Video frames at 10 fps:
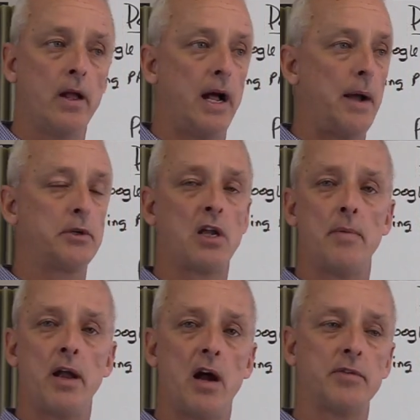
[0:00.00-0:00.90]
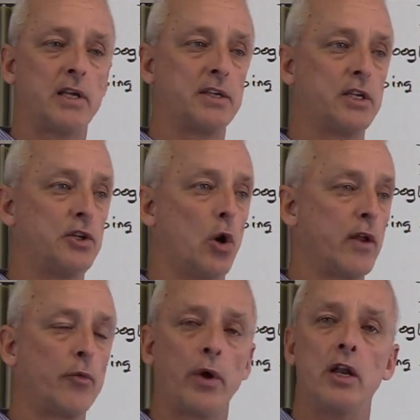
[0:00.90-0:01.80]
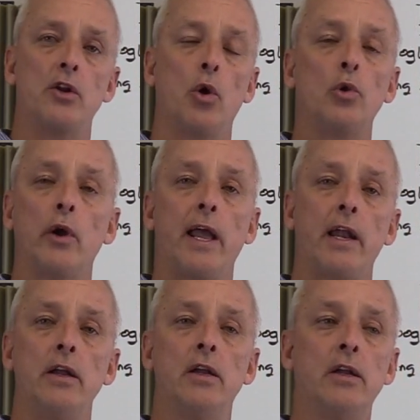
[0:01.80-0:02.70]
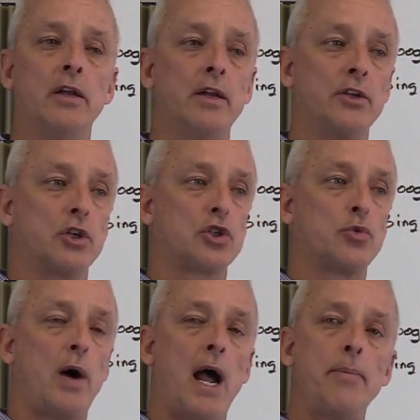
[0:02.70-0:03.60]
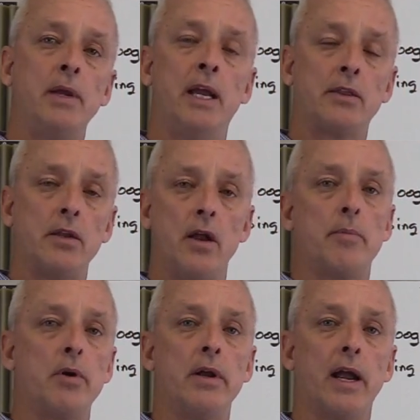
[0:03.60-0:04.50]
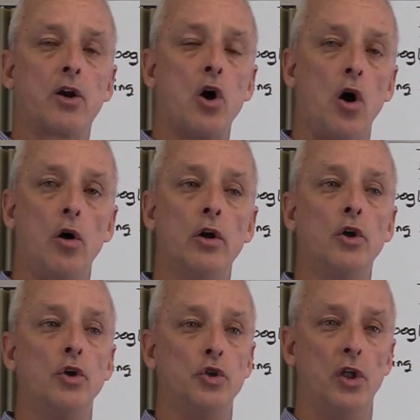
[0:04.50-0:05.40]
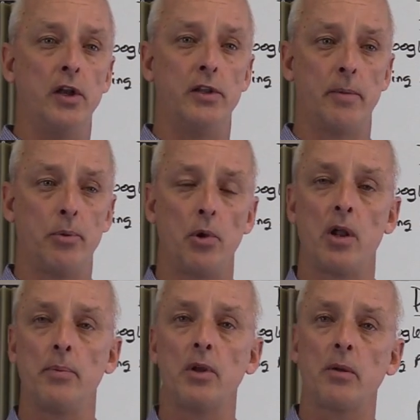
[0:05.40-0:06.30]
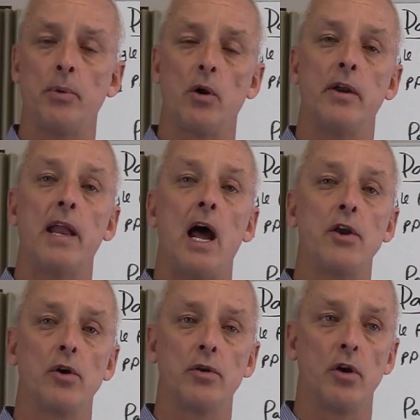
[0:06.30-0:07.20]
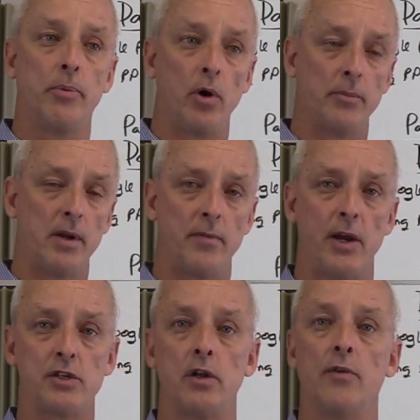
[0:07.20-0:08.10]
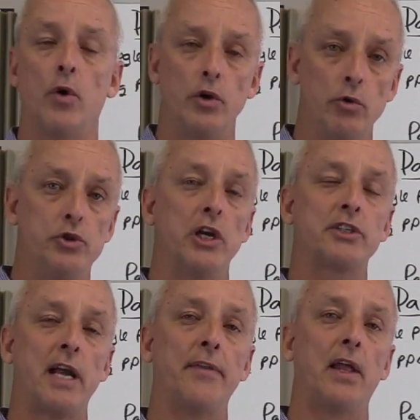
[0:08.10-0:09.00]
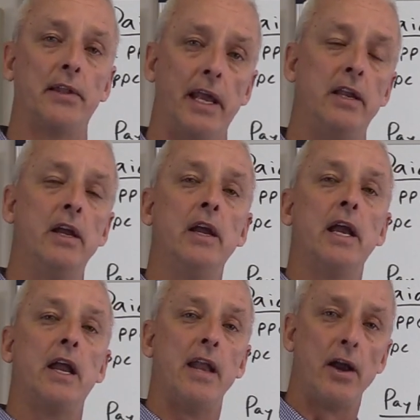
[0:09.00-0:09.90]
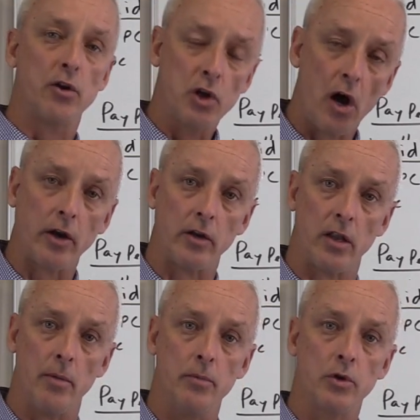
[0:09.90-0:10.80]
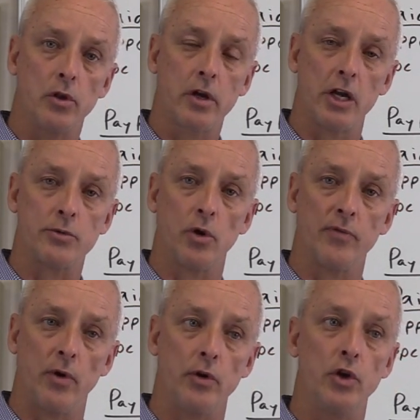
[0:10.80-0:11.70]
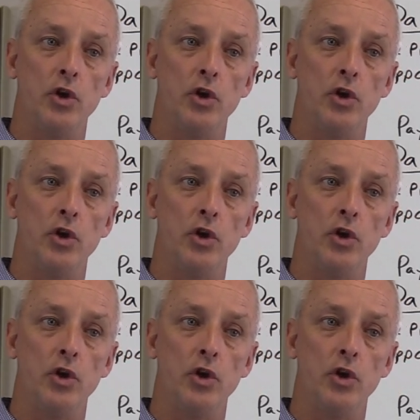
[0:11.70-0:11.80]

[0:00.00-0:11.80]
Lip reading: I would tell my office, I said, don't even read it, don't look at it. Just swipe, hit the number, and call. Then they pull it up on the computer, and now you're pulling up the information of what you just got that lead, and now you're talking to them, to the customer on the phone.